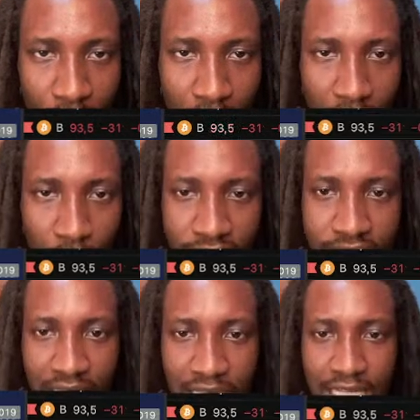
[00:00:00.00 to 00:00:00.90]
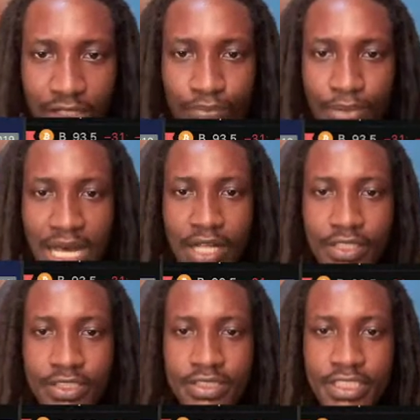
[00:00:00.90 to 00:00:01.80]
And one thing I like
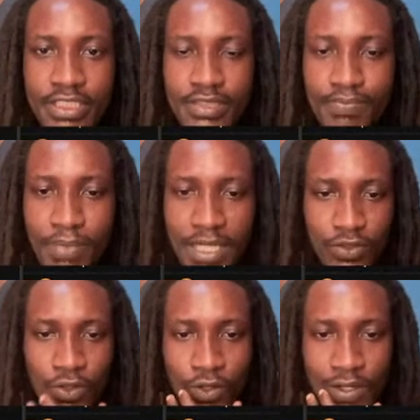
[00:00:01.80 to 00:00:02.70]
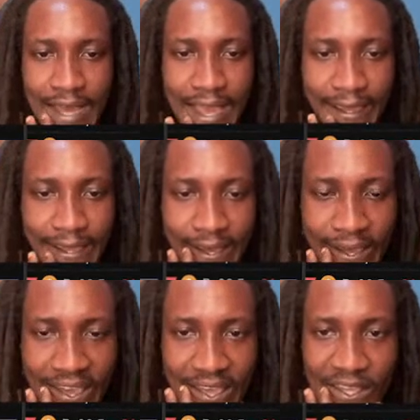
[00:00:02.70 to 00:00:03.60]
about this particular guy
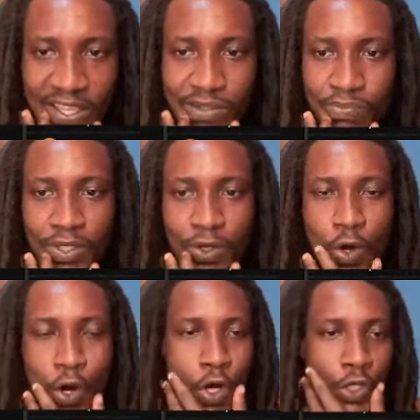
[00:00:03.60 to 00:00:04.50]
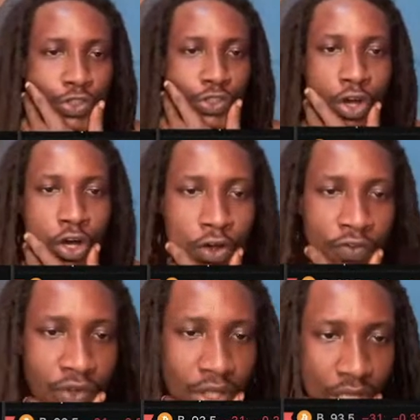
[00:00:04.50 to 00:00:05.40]
here is because
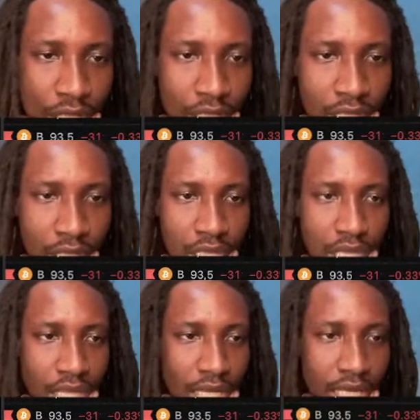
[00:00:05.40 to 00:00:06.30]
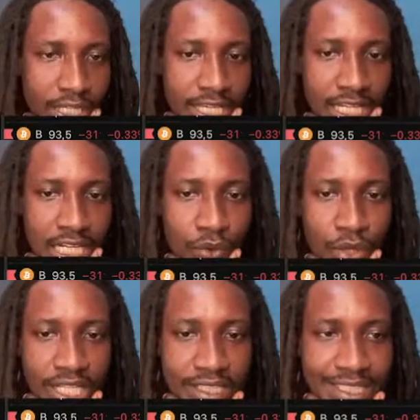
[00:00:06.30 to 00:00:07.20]
of the
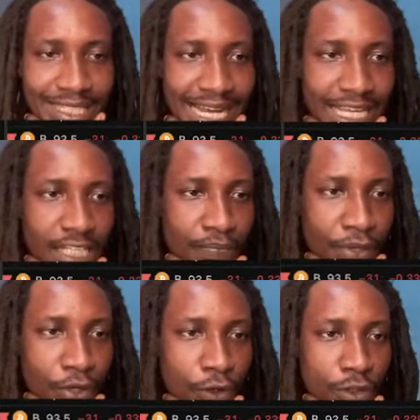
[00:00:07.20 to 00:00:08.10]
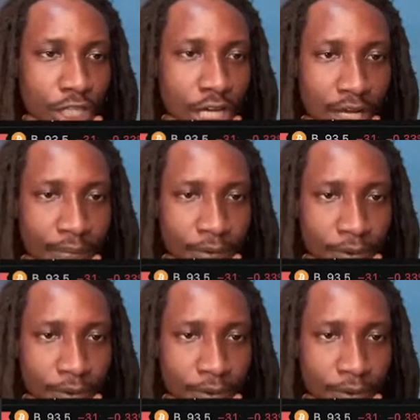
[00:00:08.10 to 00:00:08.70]
liquidity that it built up.